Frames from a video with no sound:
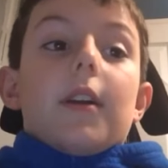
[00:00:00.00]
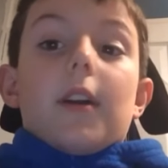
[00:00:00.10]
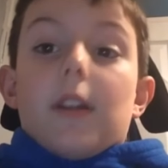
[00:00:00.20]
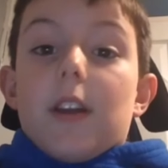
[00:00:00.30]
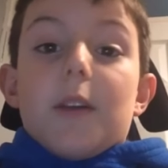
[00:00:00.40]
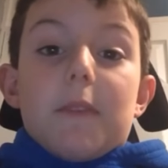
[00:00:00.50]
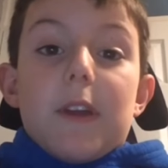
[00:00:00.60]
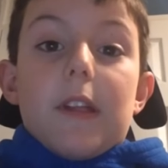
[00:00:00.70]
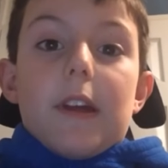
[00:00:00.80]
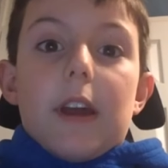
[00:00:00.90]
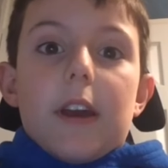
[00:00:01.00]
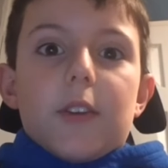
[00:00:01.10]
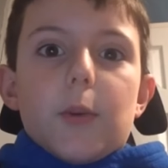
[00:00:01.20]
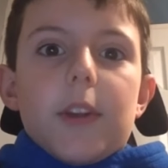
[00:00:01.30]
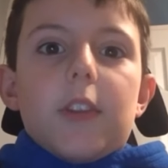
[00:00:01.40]
and like me, then I had
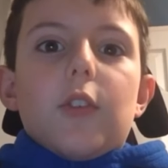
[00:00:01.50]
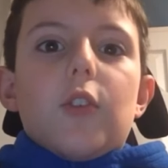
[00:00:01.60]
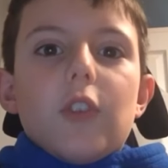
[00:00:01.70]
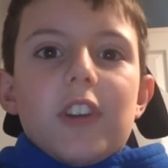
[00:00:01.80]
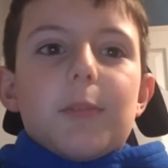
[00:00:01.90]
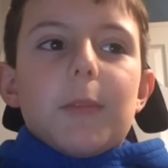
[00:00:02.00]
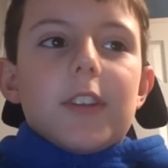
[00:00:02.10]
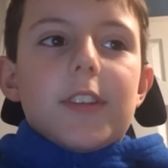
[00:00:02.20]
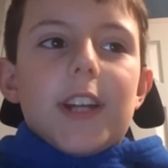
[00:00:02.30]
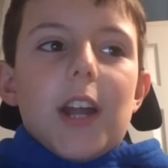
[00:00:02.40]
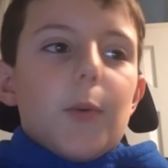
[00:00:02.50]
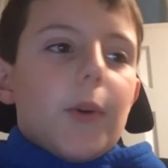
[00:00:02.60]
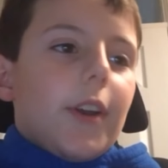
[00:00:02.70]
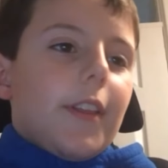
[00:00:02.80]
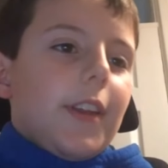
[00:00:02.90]
to wait till Christmas to get
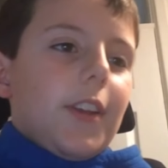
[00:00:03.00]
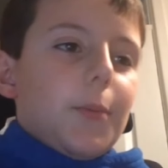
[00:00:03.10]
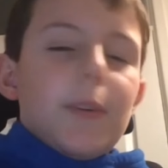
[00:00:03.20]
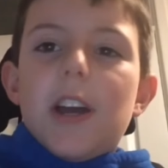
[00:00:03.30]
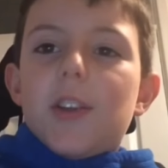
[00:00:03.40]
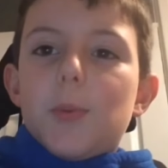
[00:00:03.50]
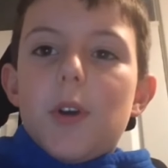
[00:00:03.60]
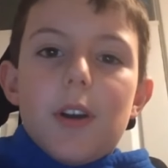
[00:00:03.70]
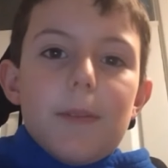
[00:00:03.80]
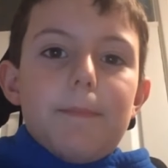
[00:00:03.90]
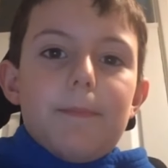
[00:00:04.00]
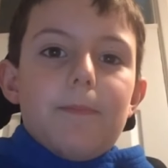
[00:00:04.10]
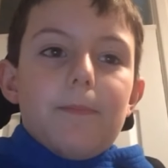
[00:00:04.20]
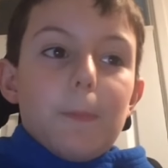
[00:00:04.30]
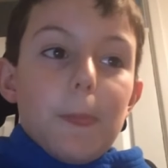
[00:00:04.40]
one of these. Well, guess what?
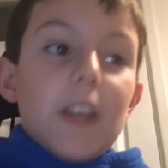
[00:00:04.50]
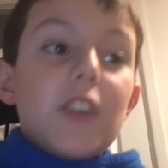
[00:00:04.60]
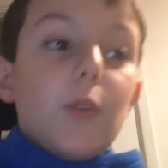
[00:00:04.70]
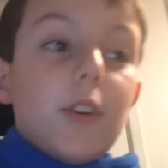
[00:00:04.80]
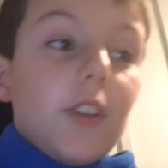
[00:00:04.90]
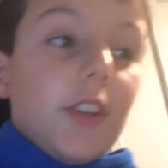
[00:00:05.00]
you can